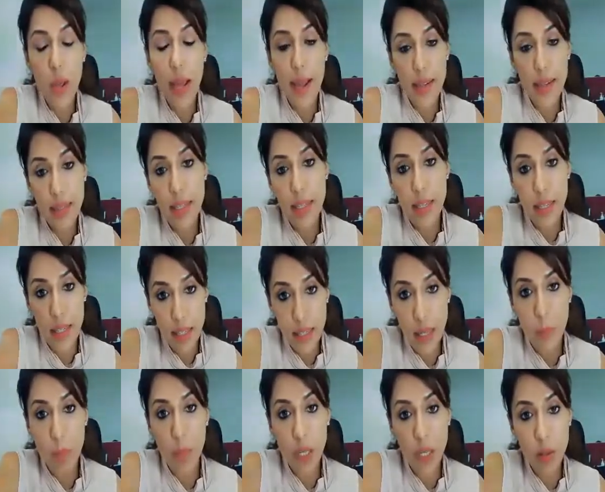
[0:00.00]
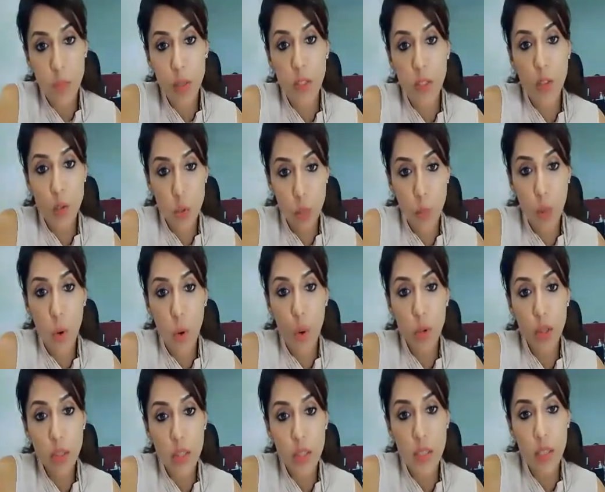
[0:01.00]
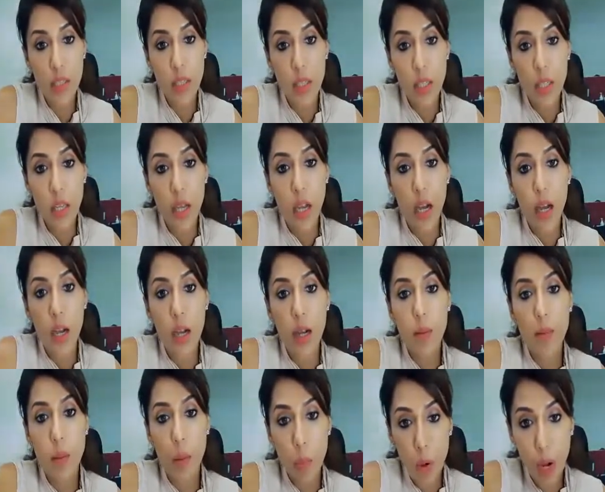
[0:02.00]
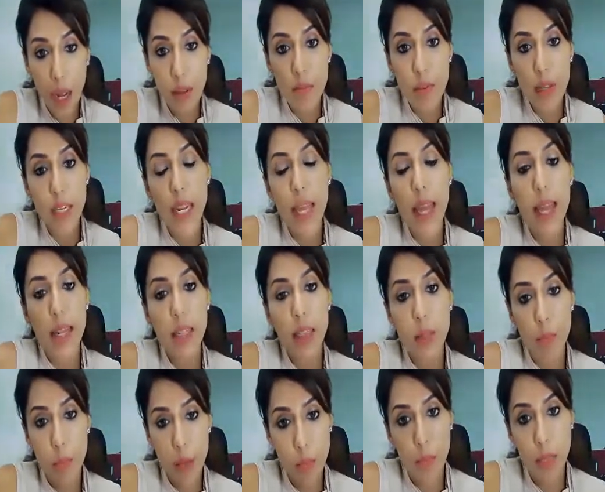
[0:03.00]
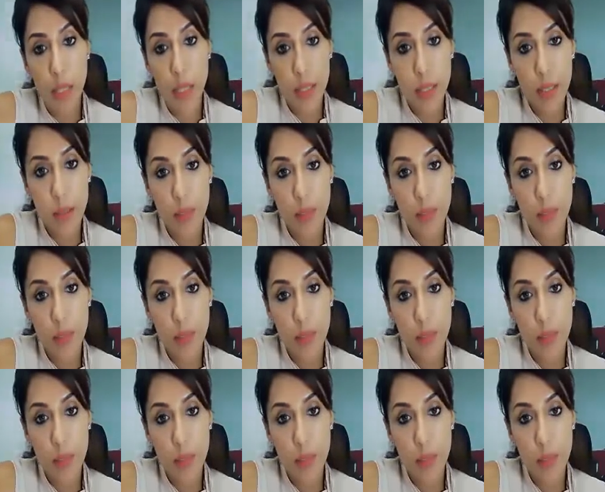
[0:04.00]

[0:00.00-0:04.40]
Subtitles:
act, it is applicable to both the private and the public.